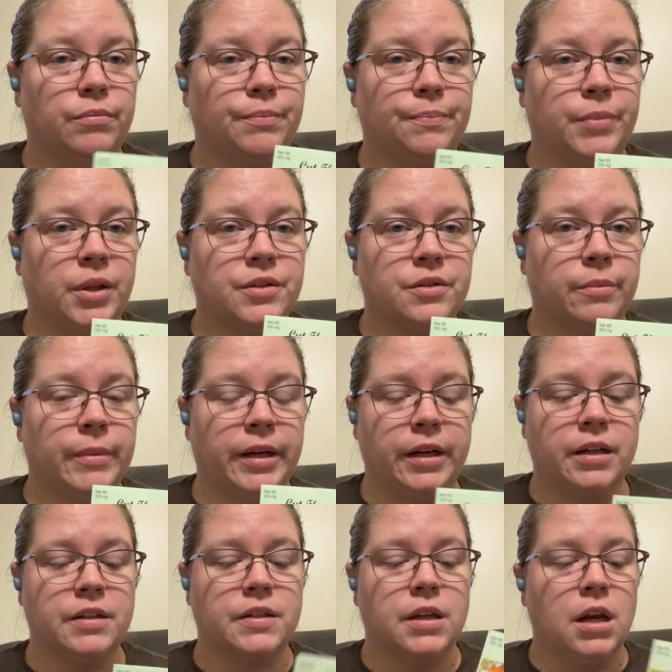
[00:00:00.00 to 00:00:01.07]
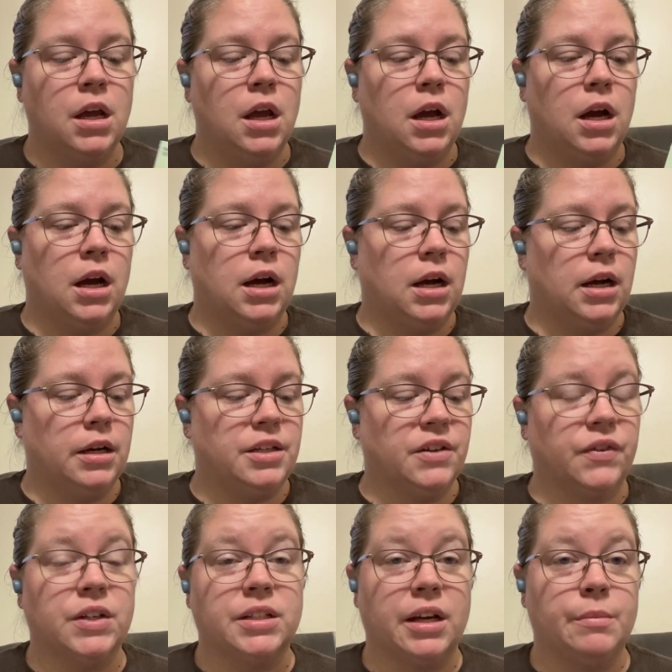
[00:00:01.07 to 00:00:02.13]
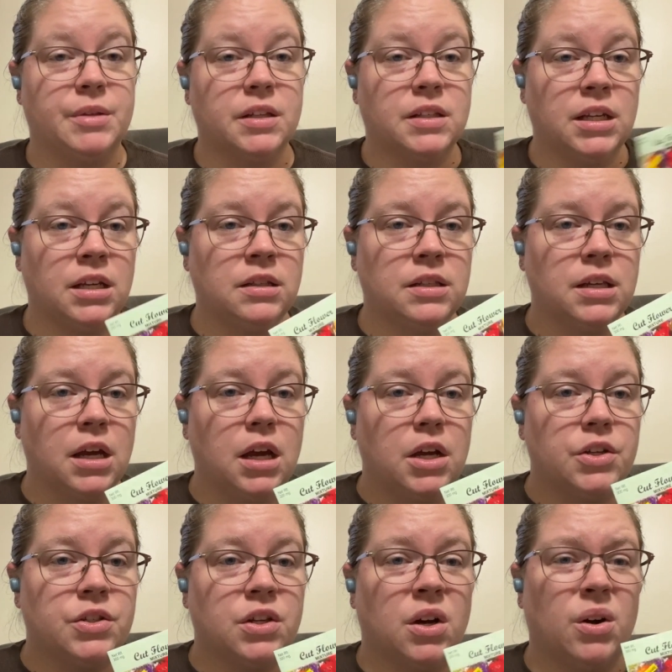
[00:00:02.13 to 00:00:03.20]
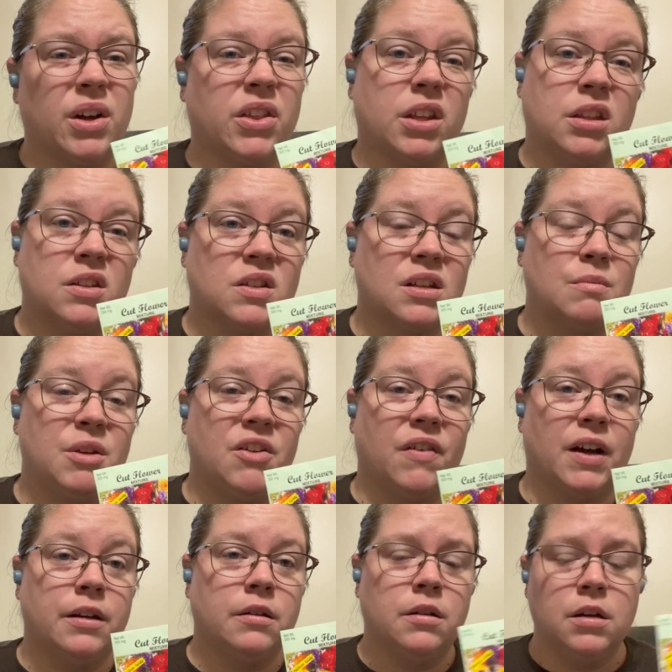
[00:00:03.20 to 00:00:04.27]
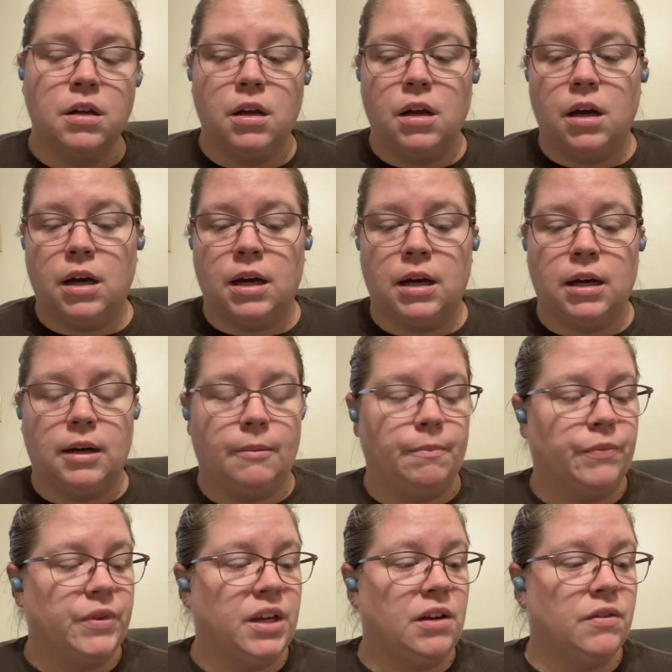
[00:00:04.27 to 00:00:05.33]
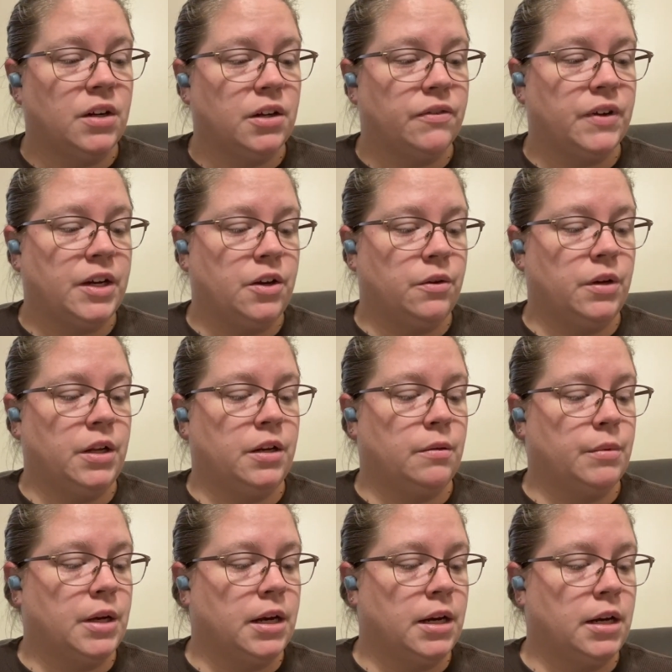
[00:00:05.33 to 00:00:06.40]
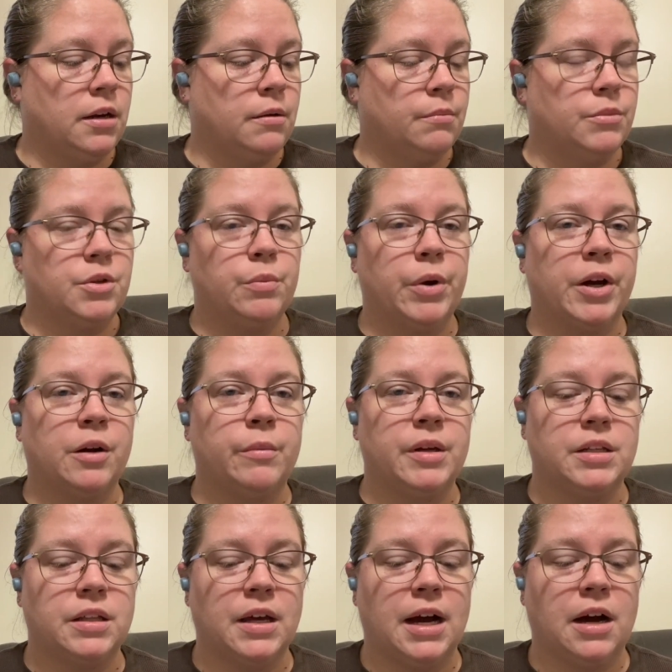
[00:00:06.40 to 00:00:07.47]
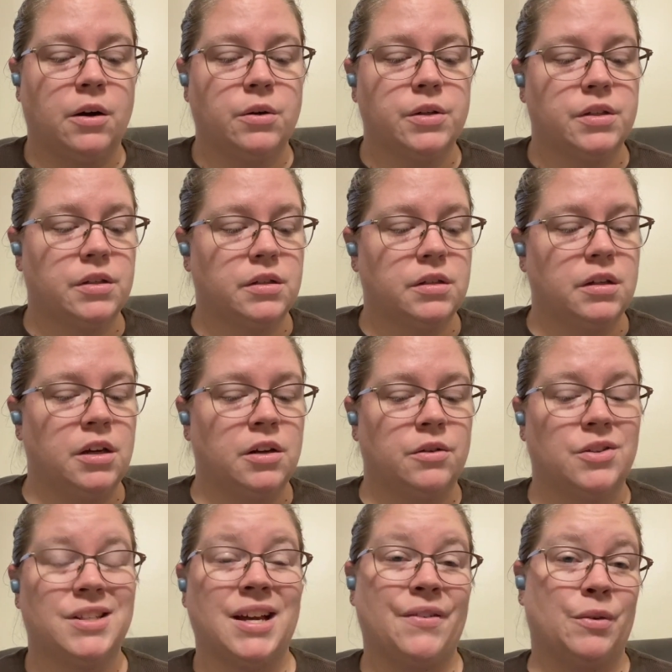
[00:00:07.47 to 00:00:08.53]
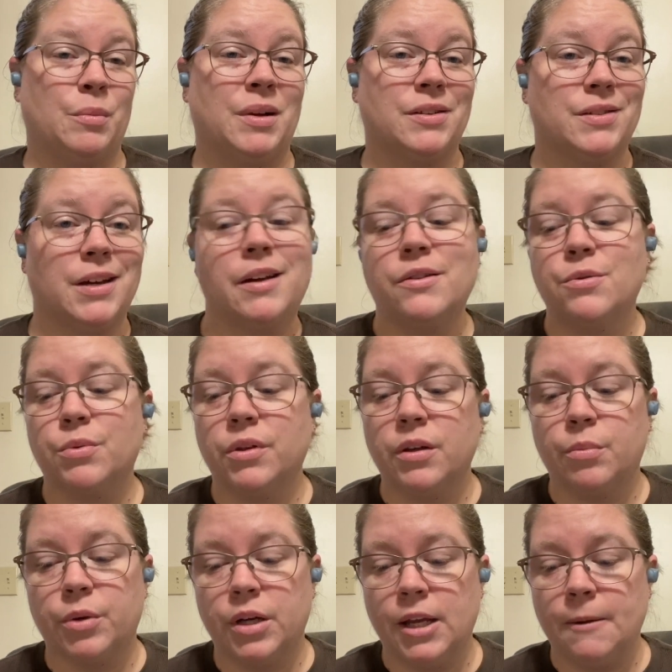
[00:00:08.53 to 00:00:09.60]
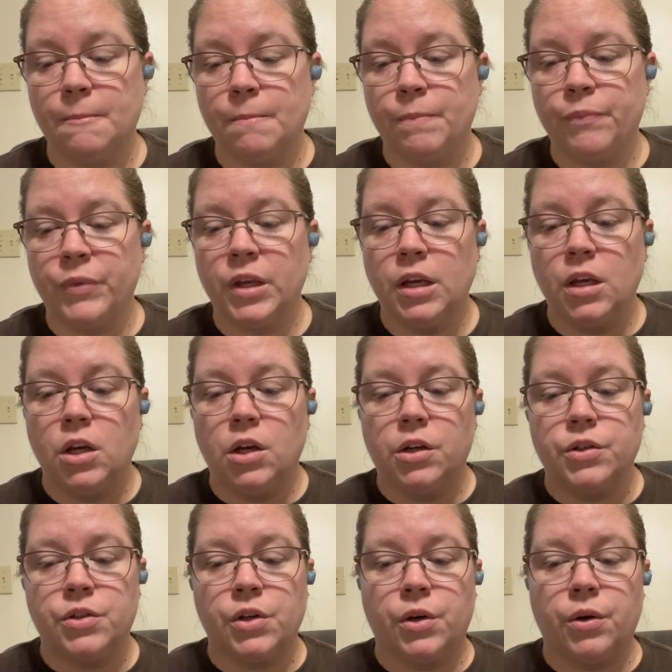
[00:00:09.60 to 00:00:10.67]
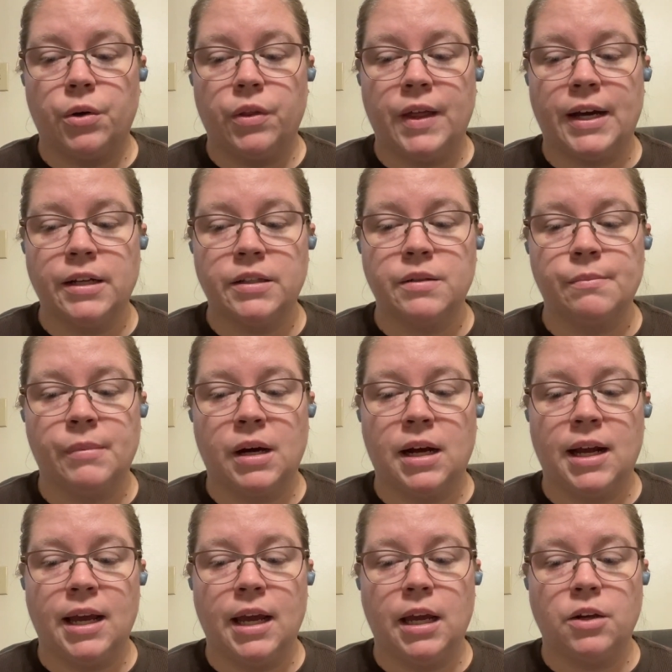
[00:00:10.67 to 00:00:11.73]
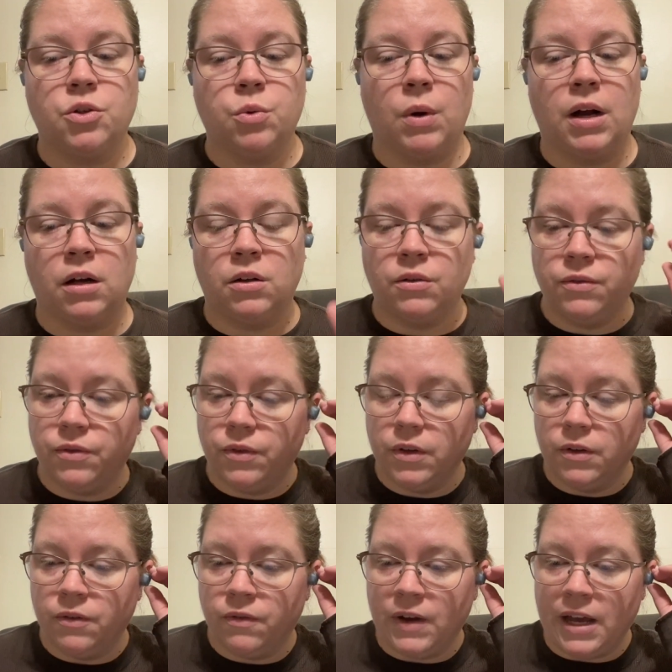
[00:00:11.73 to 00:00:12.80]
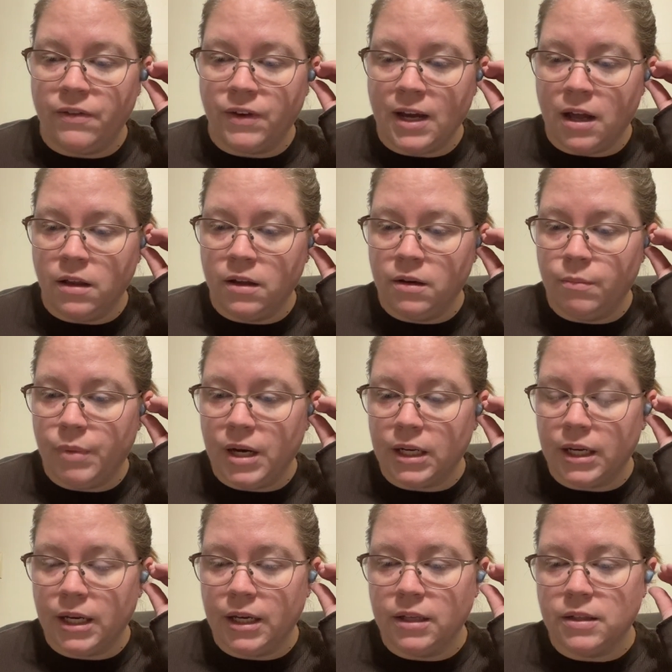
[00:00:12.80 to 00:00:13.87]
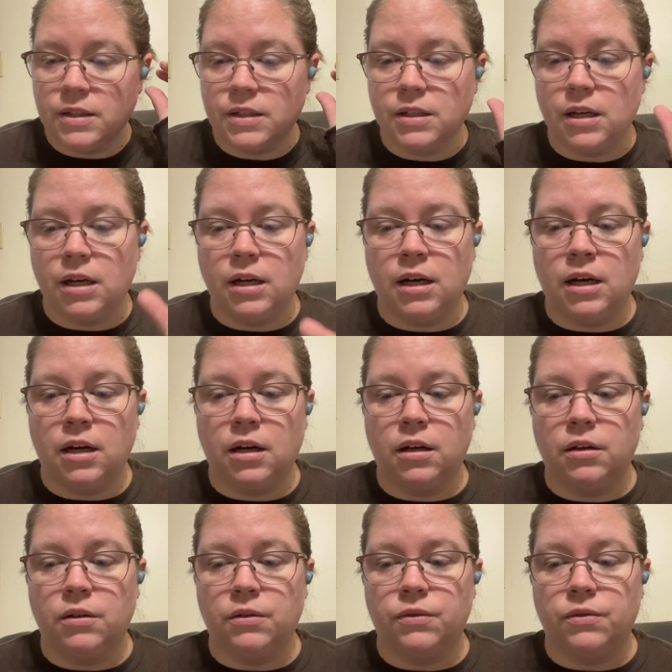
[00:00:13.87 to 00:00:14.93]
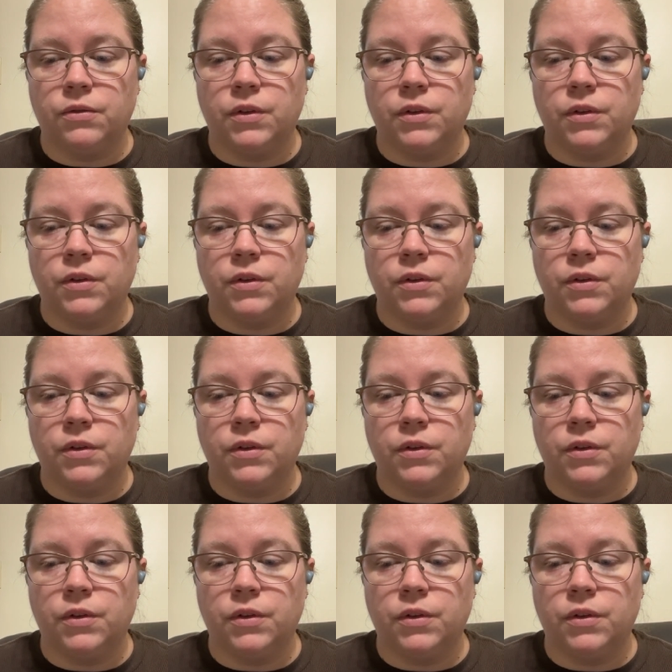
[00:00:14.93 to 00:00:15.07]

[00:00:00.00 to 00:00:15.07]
plus or minus, different types of seeds. So I thought this could be fun. Even if I don't end up cutting them to bring them into the house, you know, just having them outside is really pretty. So that's my 12 5-gallon buckets of